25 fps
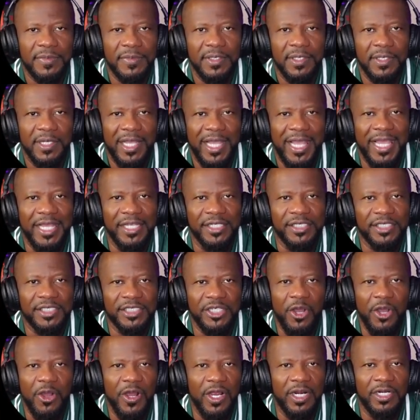and
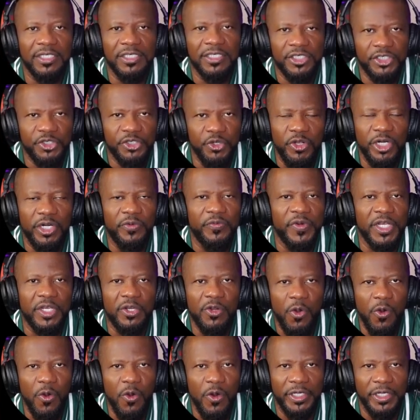started showing a
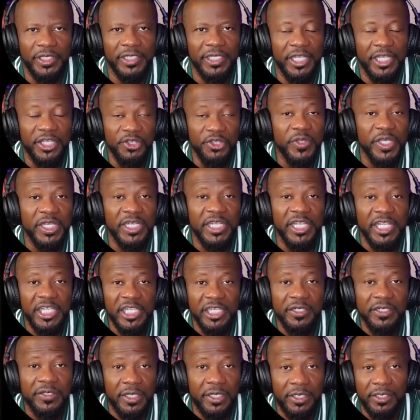recording. And you can
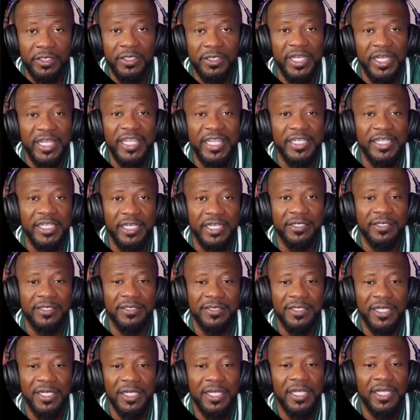hear her in there
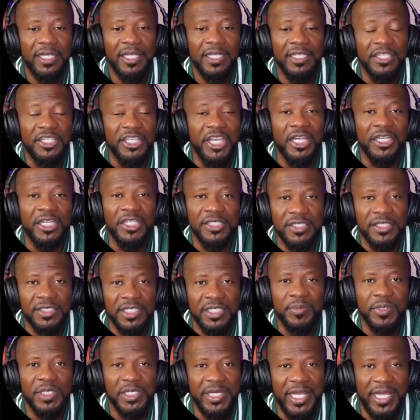yelling
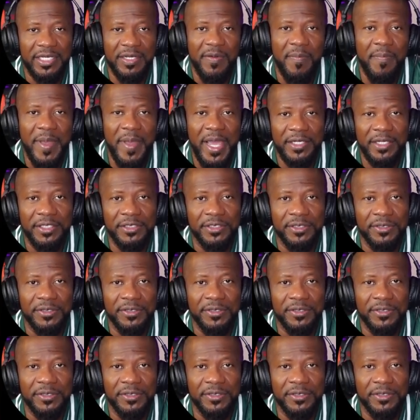something at the managers.